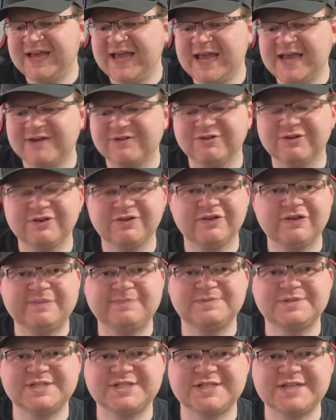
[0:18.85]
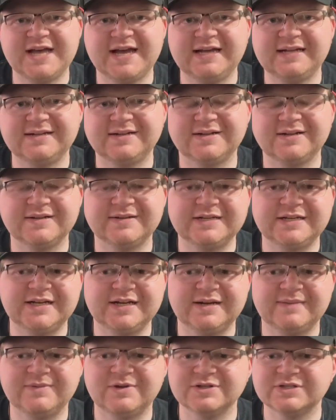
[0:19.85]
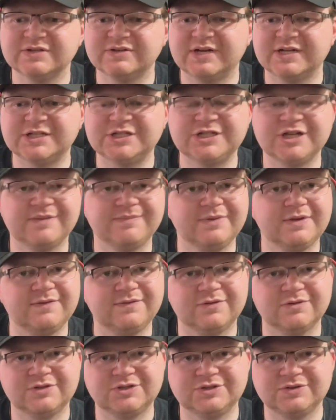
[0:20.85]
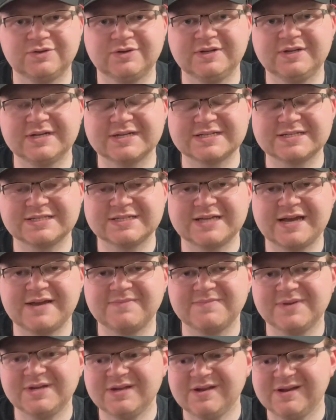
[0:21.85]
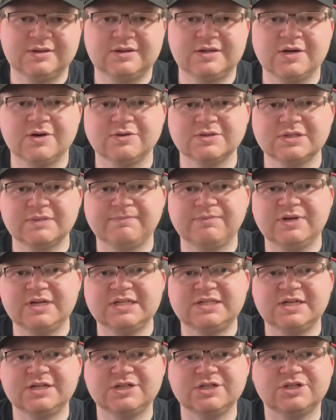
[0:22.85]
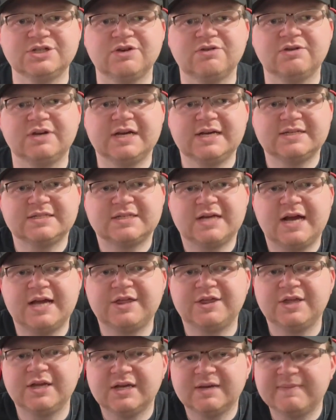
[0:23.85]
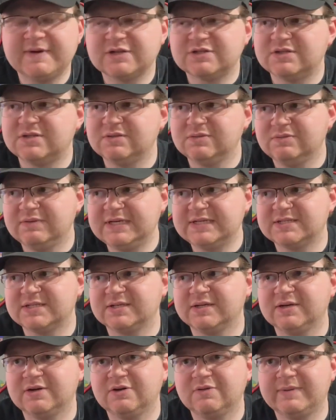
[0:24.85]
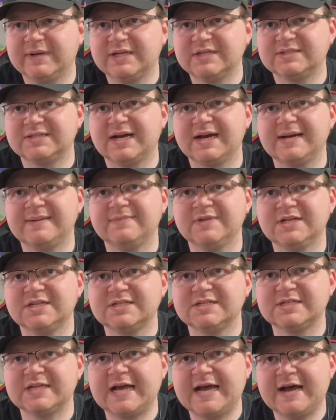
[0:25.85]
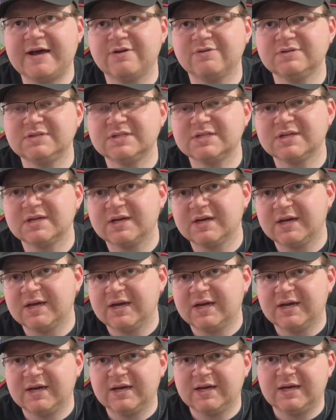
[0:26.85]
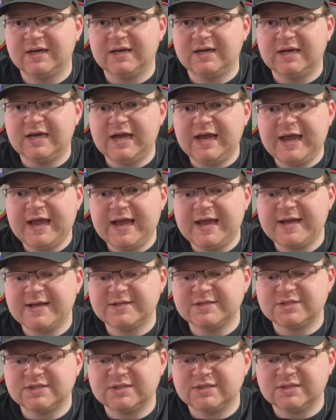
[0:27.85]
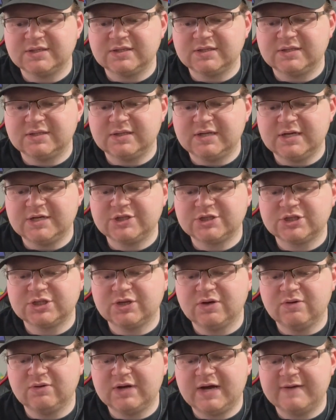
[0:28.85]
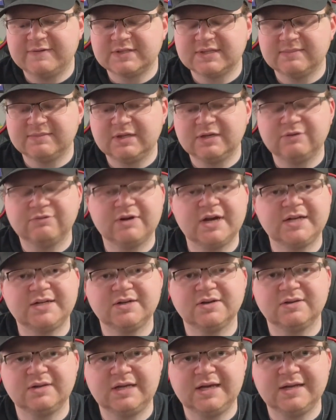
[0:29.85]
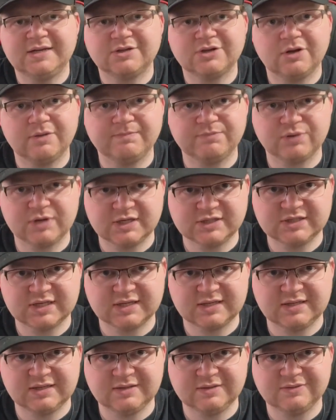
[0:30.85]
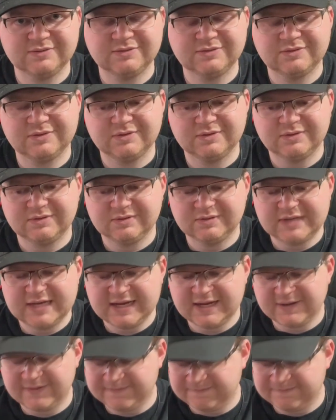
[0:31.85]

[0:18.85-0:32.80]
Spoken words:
angry or upset, yet I'm also not jumping for joy and excitement. There was a PlayStation showcase, I think about 2 weeks ago by the time this is out, and it showed off something right near the end called Project Q. Now,